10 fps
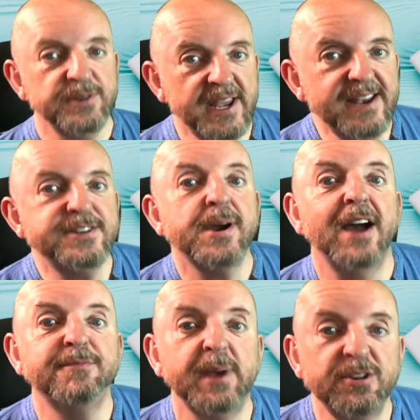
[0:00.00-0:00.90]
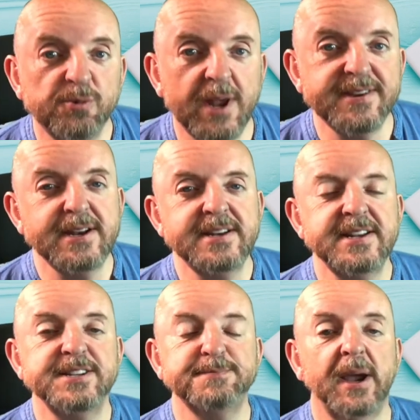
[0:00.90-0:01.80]
need to have been resident
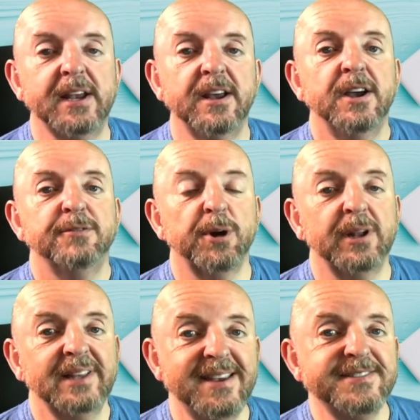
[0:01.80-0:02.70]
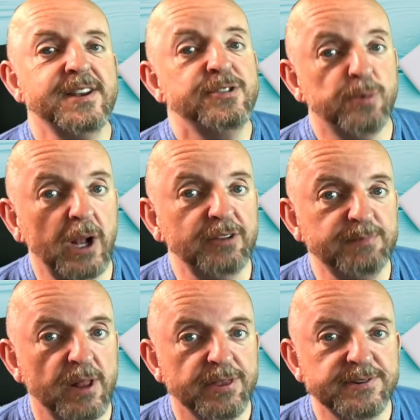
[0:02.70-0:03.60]
in Spain for at least 12
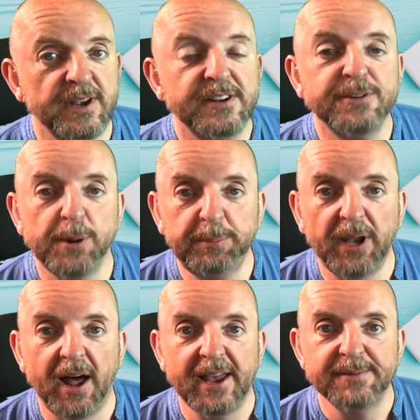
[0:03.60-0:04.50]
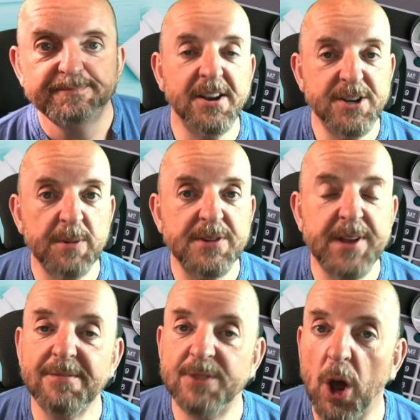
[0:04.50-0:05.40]
months to apply. And you must
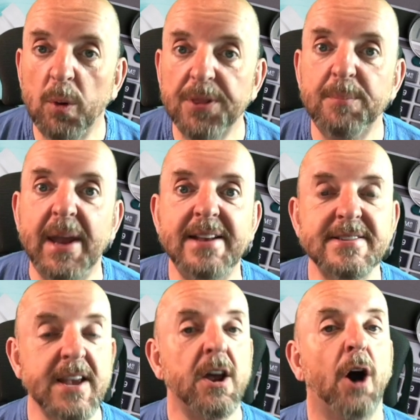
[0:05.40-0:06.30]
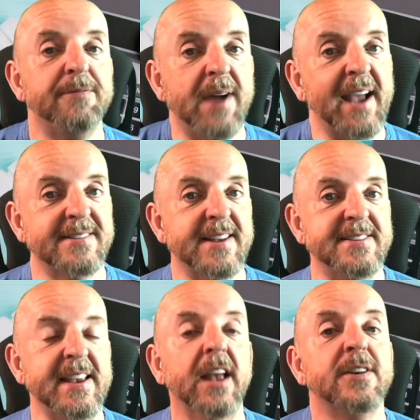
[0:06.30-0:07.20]
have no other means of
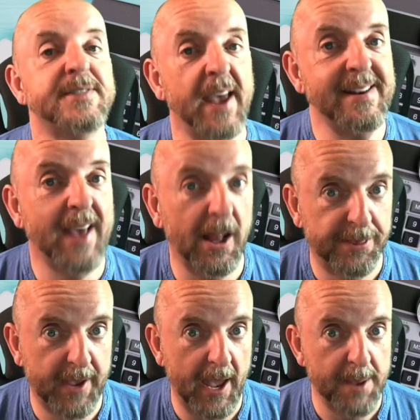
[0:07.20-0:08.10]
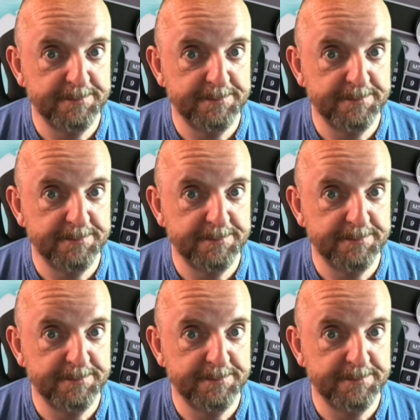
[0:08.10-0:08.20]
accessing state healthcare.